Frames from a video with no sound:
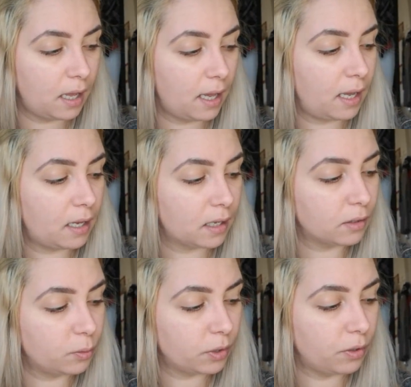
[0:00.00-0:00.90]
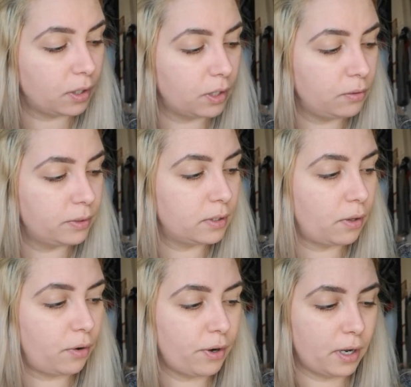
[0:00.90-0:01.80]
And we're gonna use
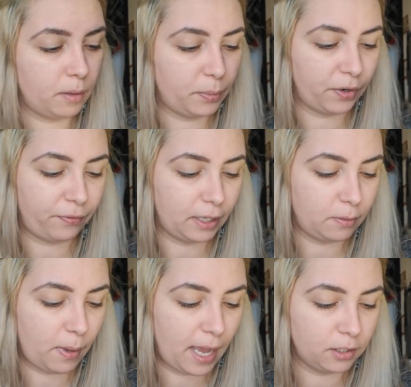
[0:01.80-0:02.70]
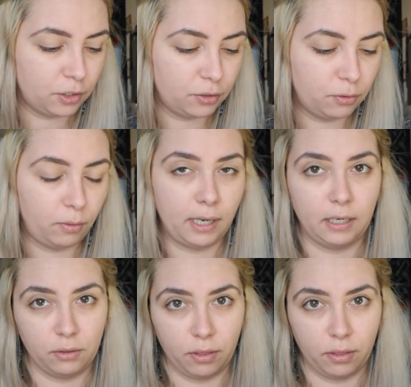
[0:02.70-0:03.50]
L'Oreal Perfect Match 2N and